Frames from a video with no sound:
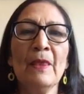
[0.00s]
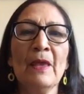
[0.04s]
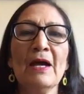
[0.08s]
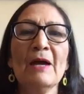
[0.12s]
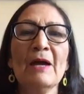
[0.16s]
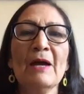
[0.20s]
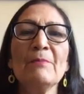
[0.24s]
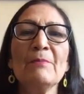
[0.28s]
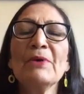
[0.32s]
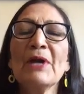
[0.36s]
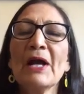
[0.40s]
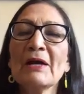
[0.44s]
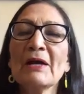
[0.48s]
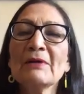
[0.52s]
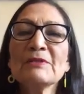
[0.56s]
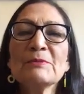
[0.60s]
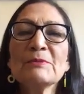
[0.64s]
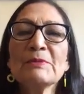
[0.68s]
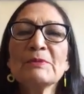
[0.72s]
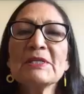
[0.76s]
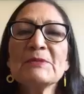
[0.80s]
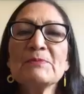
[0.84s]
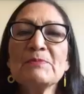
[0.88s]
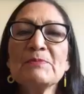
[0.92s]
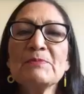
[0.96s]
I'm proud to
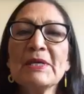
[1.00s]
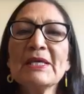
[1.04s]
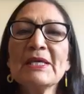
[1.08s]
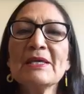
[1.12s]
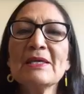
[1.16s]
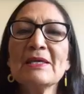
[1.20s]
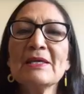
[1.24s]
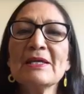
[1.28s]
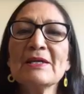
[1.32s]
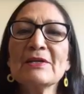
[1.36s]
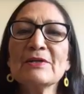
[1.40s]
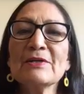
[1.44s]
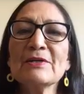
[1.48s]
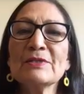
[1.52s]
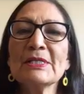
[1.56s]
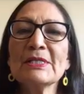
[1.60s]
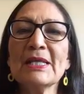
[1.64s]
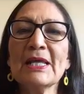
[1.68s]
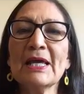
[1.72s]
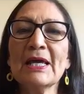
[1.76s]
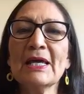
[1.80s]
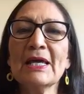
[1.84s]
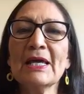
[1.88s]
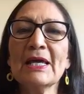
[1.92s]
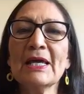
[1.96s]
be speaking here
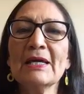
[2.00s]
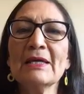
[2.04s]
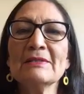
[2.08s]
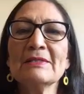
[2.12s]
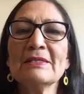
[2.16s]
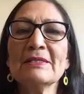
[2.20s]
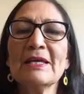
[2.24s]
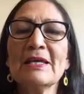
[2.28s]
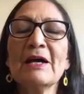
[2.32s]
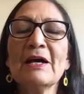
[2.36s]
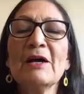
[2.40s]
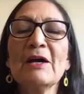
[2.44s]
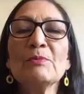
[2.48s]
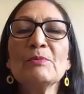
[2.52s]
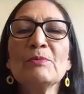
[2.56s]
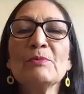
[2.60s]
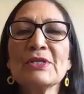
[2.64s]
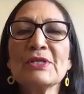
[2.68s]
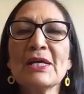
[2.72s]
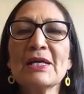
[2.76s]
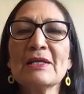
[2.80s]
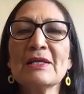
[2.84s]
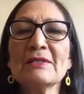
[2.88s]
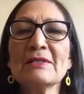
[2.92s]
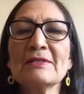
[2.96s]
today to help
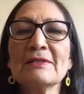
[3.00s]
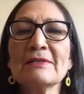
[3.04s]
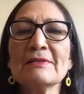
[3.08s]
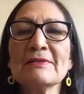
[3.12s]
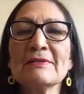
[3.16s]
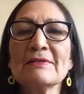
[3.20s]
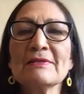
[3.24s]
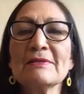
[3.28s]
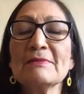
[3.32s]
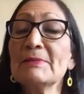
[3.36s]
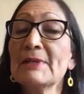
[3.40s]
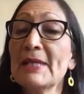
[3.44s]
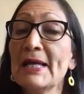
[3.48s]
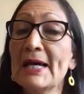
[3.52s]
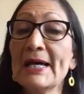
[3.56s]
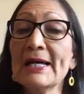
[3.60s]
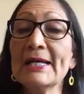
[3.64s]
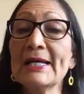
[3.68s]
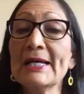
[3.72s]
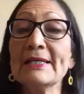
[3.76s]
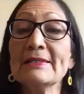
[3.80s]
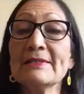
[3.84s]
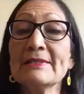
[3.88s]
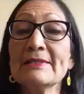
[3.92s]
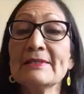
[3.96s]
shed some
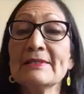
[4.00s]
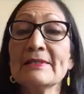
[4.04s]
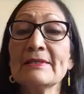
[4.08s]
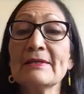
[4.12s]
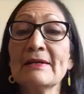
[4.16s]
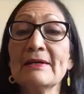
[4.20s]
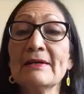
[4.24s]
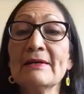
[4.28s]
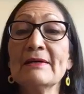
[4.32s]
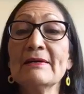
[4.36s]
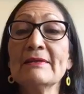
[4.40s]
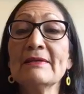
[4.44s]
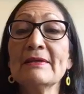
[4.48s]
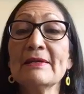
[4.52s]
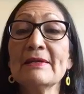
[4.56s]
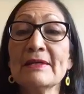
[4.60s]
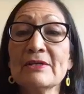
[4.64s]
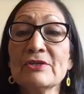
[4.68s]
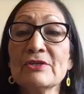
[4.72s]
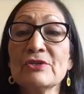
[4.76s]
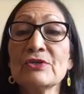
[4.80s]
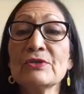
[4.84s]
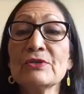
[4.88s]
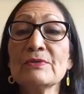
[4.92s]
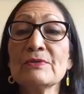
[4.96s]
light on the
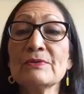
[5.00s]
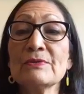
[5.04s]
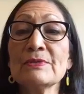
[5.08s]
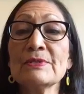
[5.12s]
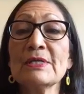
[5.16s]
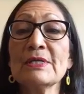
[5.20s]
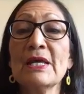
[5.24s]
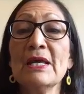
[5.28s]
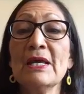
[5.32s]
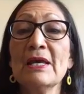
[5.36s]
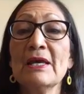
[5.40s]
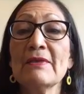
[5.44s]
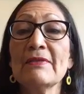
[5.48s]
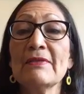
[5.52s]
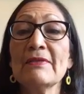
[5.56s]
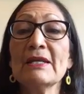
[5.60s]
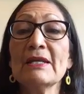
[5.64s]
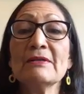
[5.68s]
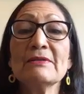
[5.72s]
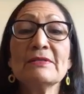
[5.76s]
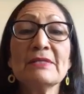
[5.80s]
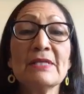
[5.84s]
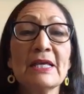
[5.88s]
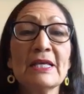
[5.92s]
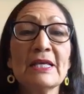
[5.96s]
issues that
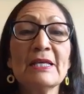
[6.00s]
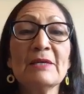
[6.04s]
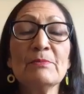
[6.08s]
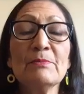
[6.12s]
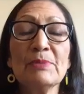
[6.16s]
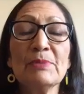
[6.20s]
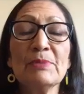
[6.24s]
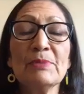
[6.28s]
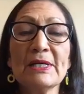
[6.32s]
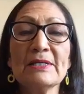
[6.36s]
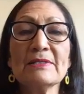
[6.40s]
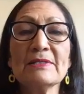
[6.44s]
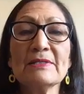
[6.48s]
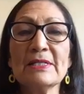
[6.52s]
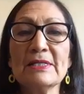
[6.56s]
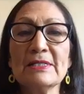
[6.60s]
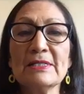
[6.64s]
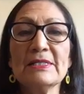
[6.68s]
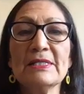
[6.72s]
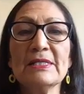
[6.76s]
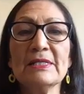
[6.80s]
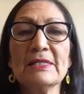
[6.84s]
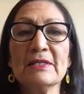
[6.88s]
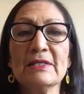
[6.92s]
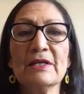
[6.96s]
are taking place in
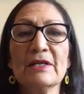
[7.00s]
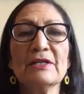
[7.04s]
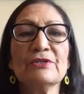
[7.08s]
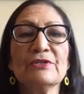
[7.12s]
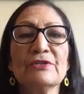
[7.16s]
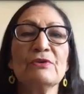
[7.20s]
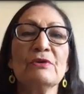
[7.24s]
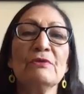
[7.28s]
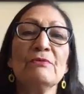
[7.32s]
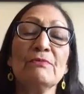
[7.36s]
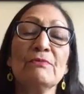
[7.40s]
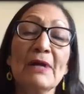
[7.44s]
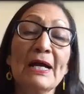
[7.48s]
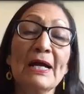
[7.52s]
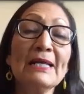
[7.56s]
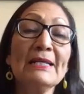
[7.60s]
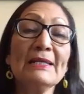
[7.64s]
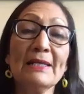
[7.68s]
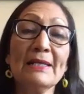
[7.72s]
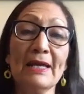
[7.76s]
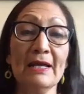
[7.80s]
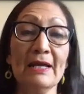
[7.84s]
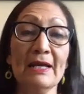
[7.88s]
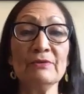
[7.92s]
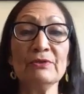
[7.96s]
Indian country right
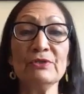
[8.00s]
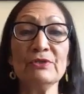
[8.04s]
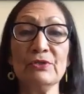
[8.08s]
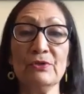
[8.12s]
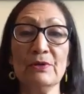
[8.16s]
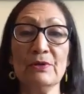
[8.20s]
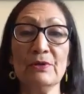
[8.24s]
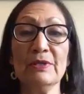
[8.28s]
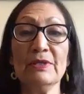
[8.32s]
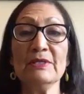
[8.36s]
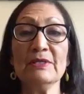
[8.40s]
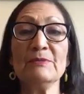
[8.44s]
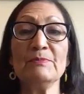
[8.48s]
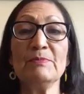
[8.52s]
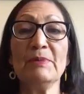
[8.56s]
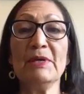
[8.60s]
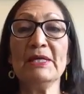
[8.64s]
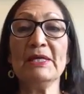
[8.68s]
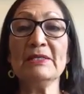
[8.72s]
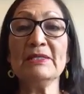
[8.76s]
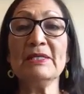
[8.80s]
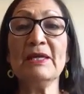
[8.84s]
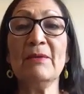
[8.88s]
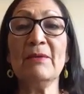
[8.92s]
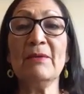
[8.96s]
now during this
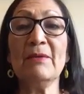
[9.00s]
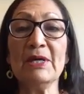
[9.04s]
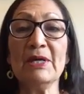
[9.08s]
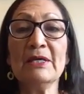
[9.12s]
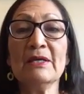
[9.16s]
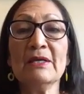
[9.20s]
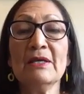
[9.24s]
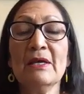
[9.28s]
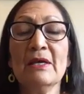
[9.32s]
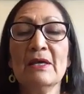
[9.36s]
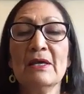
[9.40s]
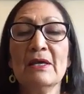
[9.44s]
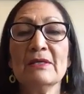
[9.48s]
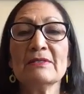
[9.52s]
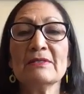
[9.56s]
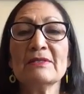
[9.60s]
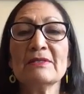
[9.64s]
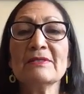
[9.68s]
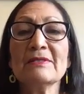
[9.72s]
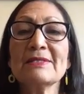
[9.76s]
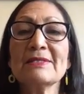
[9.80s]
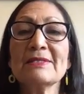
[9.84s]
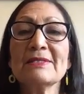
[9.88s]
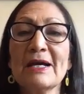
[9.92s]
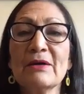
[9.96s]
pandemic,
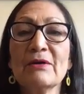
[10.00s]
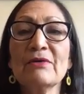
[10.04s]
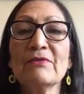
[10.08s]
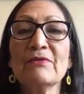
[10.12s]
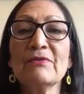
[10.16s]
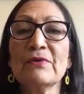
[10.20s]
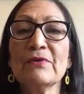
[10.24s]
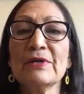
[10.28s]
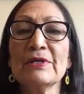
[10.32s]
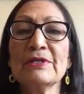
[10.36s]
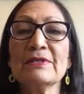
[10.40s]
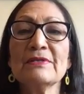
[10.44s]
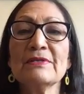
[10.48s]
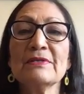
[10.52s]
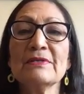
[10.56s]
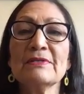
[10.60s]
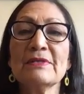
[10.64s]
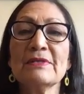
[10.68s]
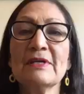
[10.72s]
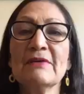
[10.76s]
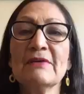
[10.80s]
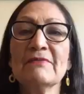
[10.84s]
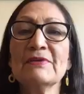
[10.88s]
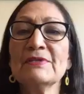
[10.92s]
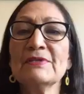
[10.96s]
since our voices
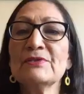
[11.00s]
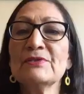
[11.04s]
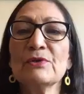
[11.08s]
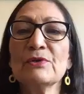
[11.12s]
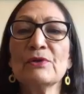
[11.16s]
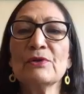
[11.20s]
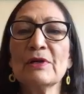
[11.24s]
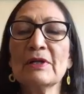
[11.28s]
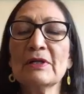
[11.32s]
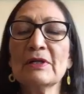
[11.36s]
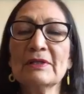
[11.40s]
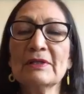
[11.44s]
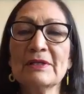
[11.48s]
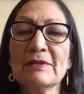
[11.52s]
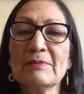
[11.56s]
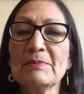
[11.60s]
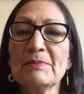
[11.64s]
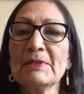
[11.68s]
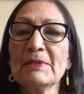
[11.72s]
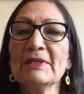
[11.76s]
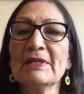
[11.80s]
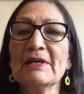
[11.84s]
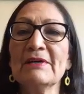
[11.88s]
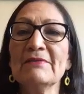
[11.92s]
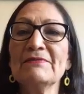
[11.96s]
have historically
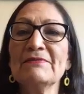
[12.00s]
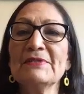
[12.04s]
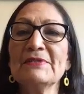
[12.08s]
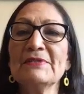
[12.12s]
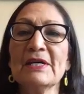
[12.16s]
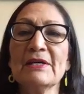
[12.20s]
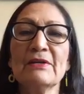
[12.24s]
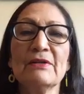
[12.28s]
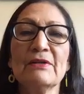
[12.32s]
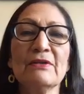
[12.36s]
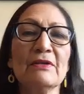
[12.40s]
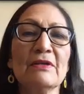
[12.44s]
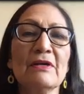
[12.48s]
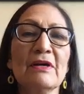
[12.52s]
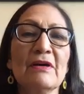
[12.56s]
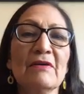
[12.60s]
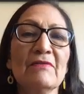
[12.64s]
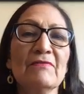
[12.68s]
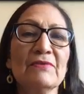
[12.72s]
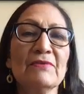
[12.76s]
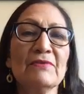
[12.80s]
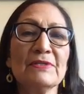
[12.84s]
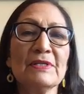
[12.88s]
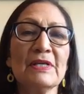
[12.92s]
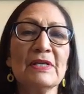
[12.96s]
been left out of the
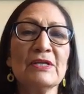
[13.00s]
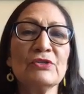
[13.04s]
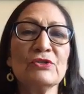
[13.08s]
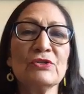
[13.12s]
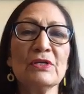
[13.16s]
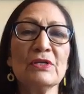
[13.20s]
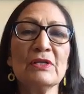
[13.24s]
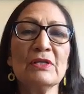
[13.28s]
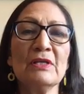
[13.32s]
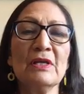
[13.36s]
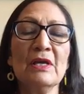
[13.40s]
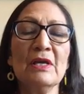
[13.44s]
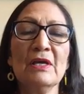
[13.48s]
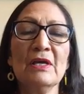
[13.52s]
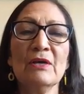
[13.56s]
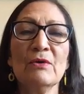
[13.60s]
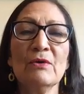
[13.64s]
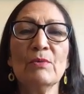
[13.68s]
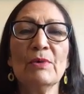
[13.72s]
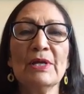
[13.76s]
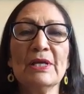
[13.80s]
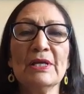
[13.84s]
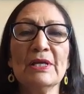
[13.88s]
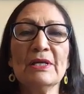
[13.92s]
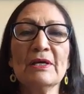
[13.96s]
conversation
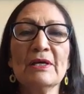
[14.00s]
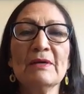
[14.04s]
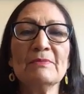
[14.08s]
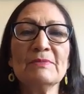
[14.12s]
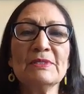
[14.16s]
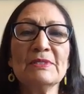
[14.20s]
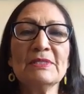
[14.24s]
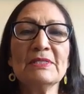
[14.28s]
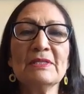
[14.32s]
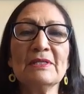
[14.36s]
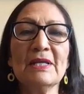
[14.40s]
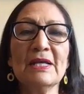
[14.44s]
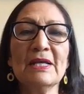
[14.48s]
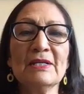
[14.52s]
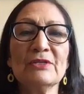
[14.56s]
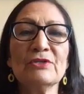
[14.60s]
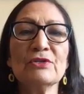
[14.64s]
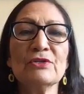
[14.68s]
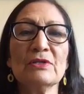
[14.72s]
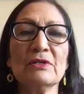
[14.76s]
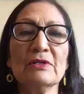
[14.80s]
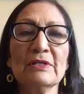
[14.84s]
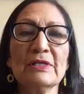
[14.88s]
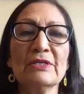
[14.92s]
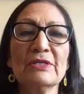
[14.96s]
when it comes to
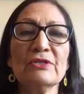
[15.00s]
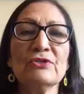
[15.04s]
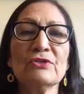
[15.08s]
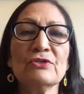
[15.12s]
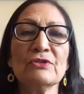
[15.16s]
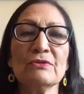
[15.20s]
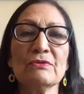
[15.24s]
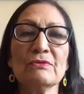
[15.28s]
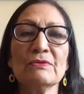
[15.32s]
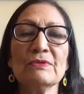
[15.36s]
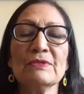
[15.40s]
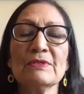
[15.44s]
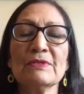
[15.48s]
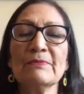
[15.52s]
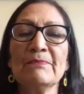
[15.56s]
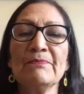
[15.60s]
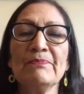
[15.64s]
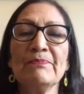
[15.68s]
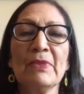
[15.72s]
national issues.